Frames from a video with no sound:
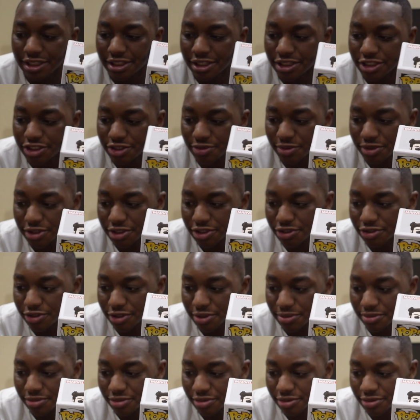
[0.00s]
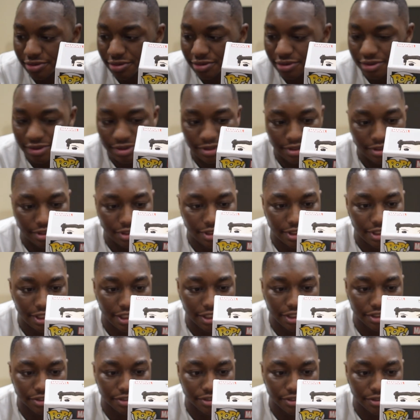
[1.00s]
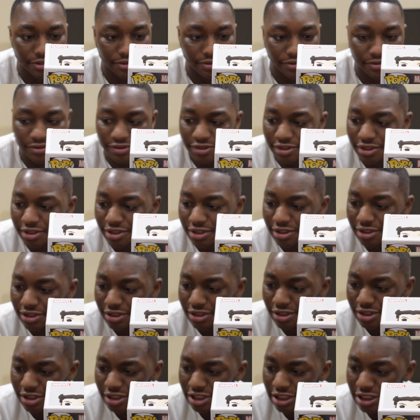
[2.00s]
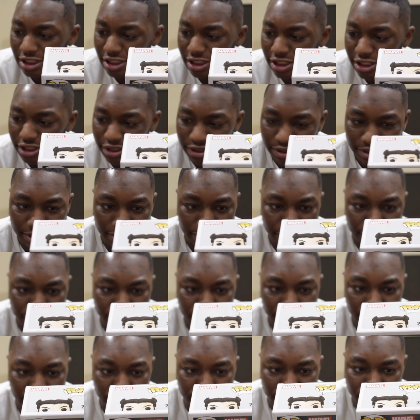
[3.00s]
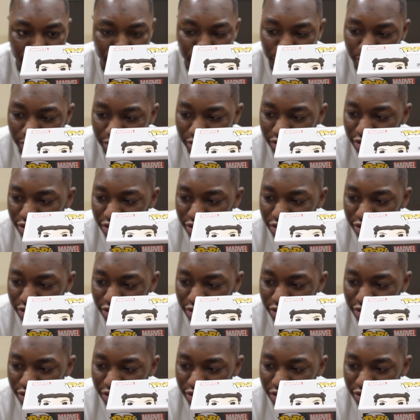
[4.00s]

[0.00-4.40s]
this one is from Days of. Yo, these are like super